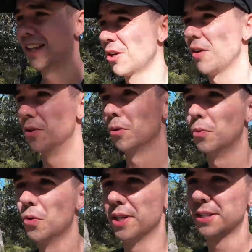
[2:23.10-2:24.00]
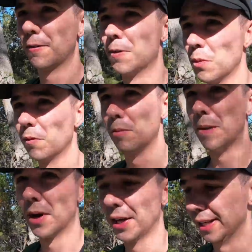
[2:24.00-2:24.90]
The Great North Walk is definitely one for
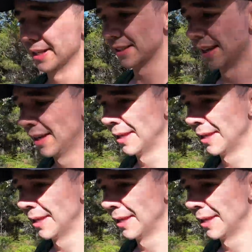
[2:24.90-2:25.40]
my bucket list.